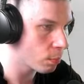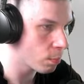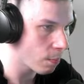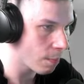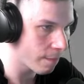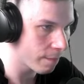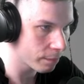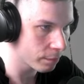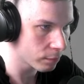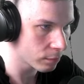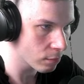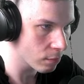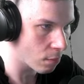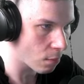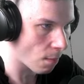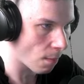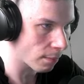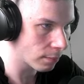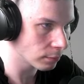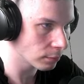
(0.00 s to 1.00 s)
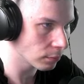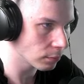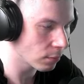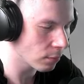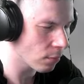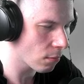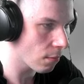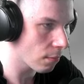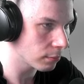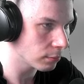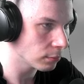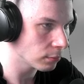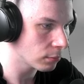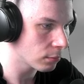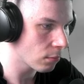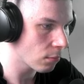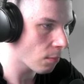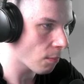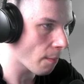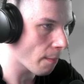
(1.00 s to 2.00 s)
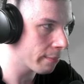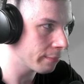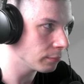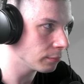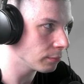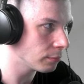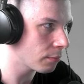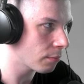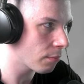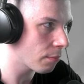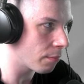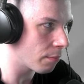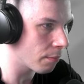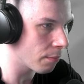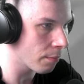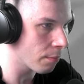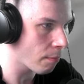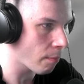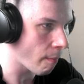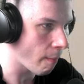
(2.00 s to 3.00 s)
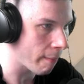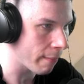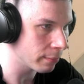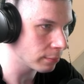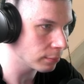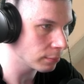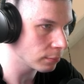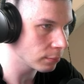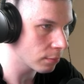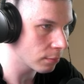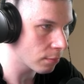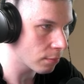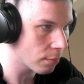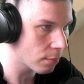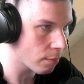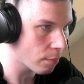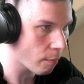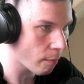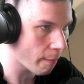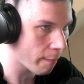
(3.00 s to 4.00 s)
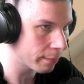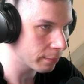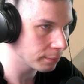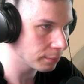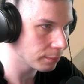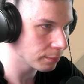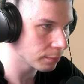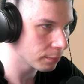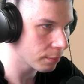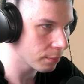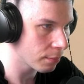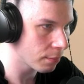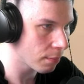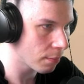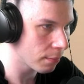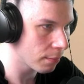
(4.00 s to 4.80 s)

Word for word: push got delayed and I was waiting for a perfect moment of time to engage enemies.